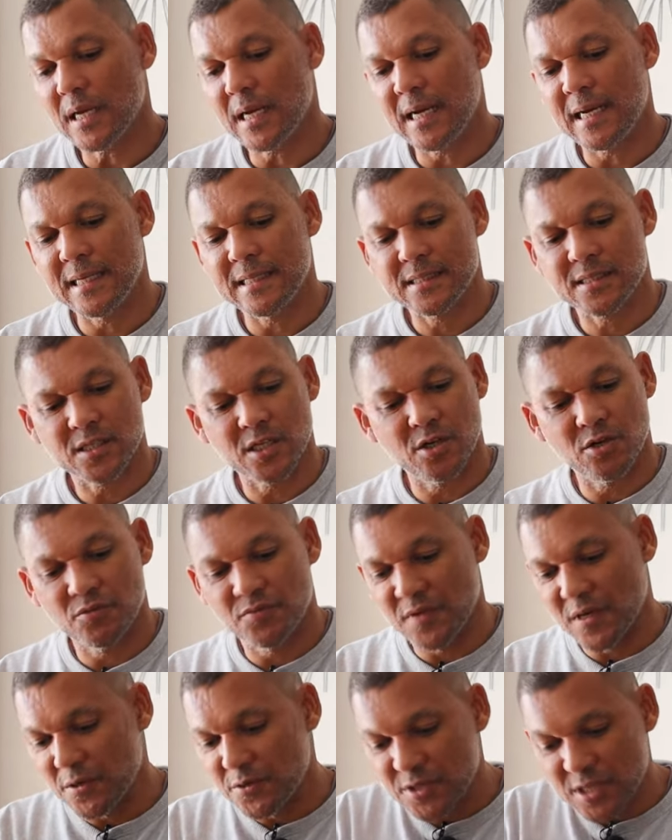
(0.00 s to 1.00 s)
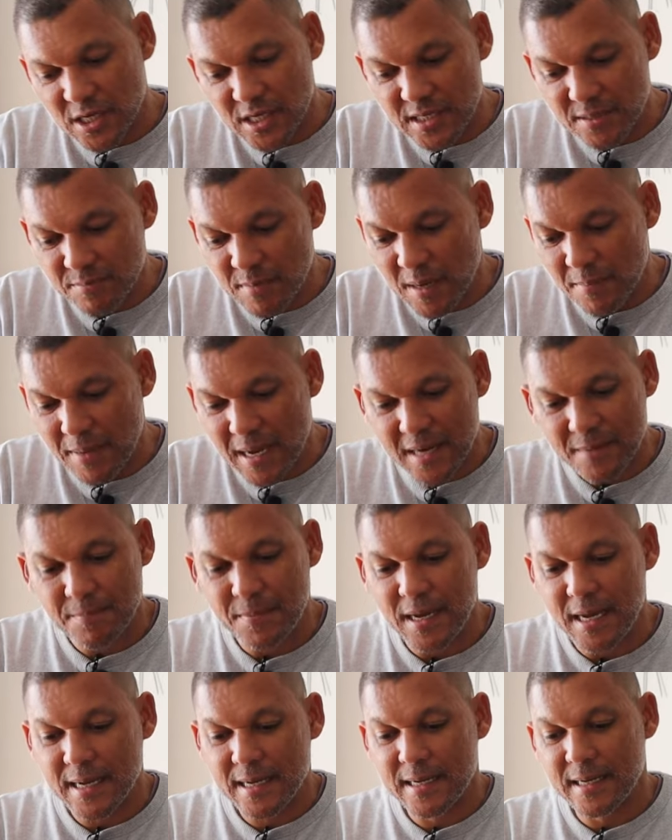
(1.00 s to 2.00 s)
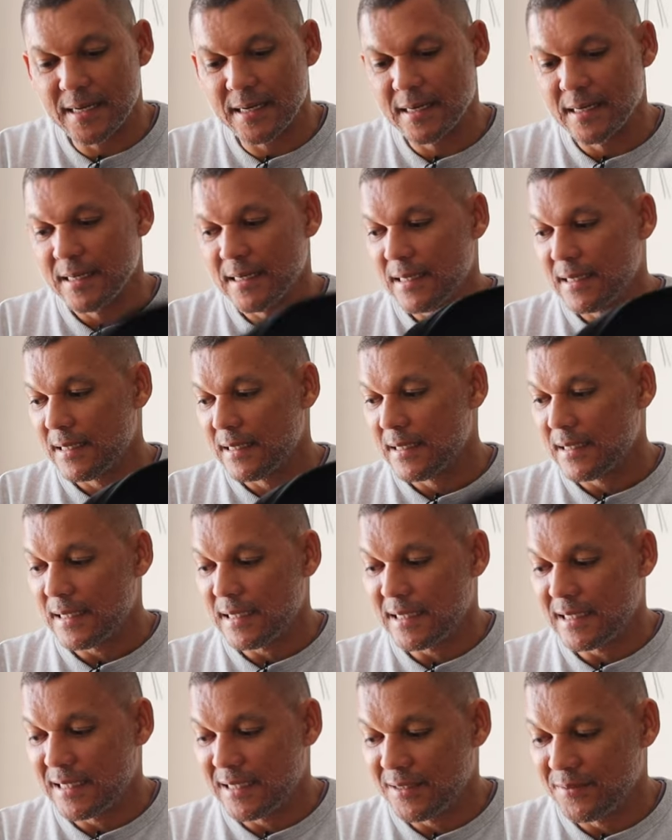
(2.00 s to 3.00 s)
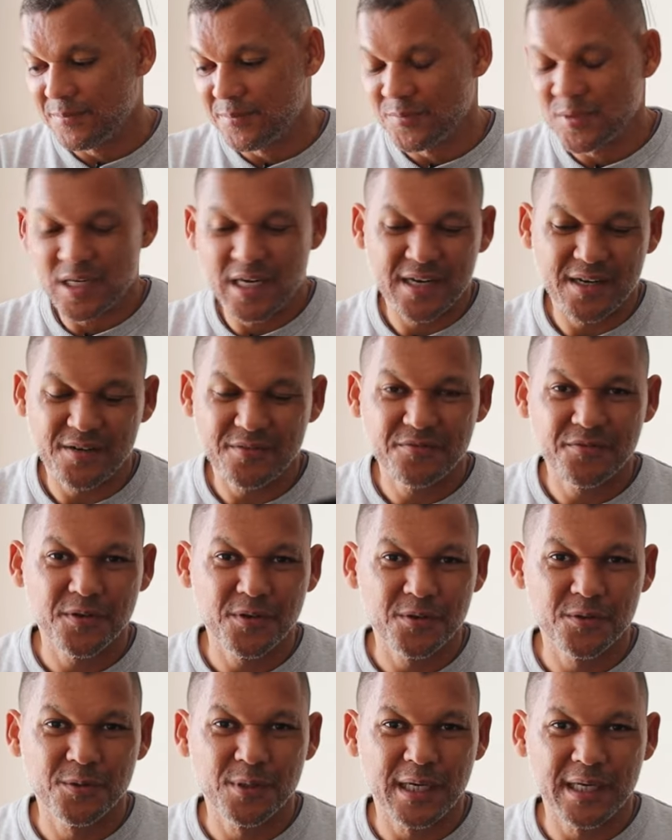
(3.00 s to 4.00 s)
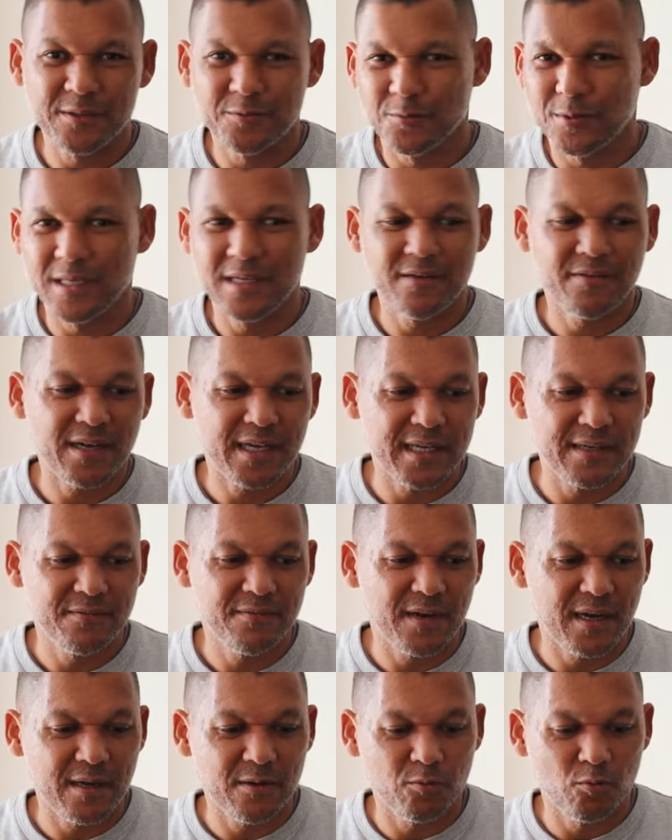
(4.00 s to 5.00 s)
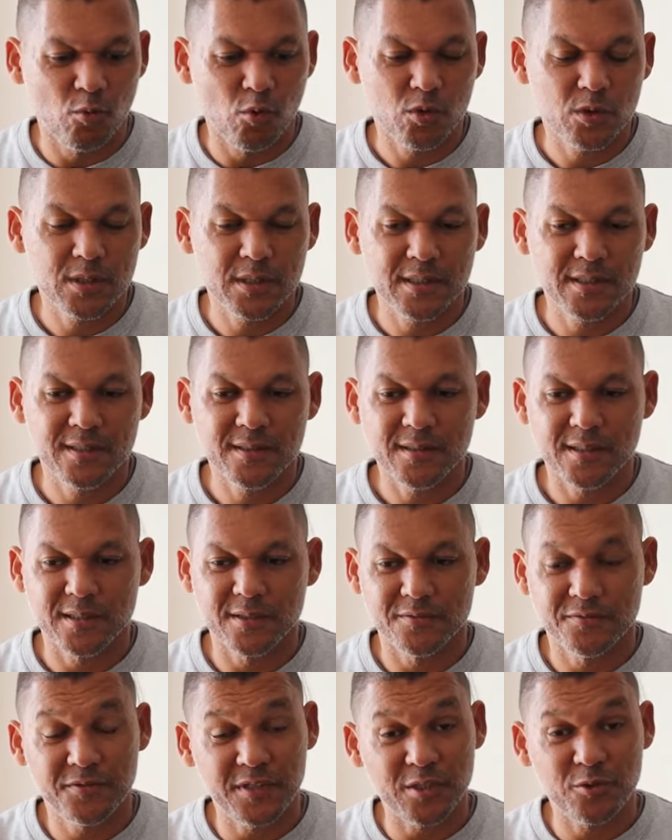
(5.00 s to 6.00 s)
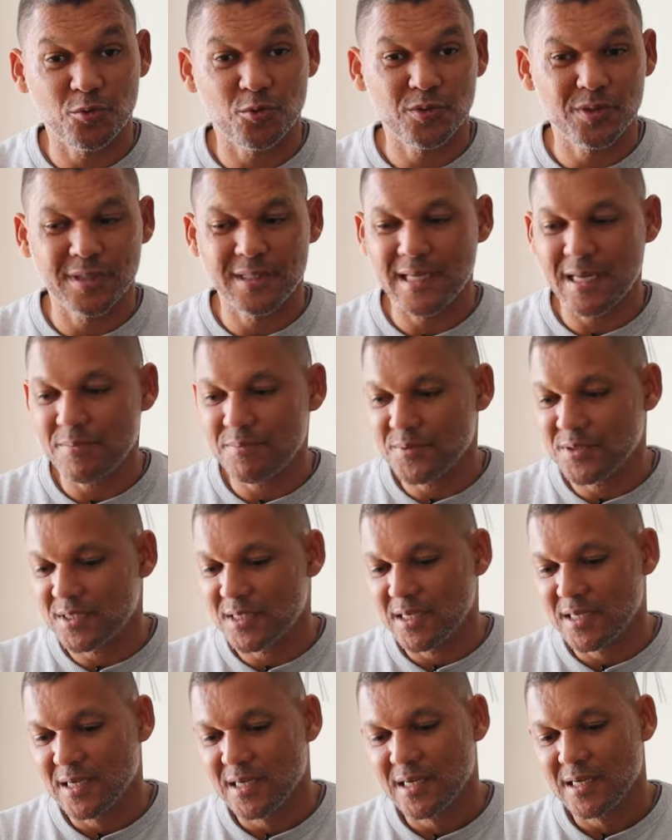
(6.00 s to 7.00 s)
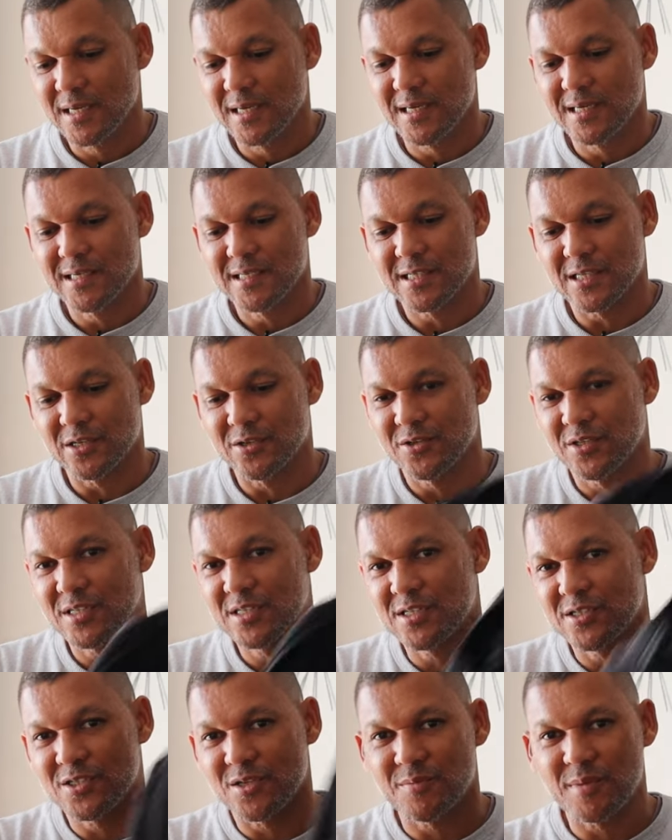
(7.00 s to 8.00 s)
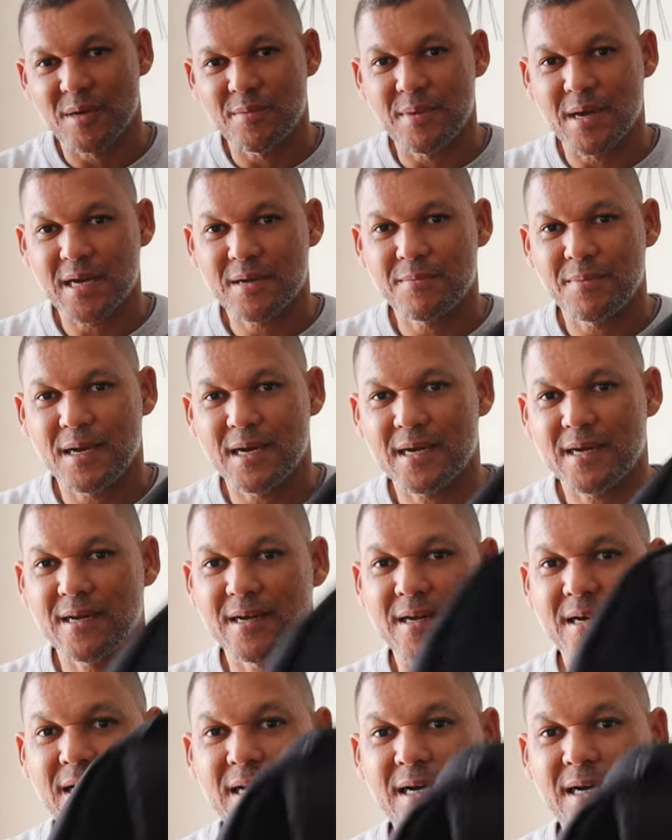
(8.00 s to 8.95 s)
and so those go in my backpack that I refill at wherever I can find water or fresh water taps. So this is on my backpack,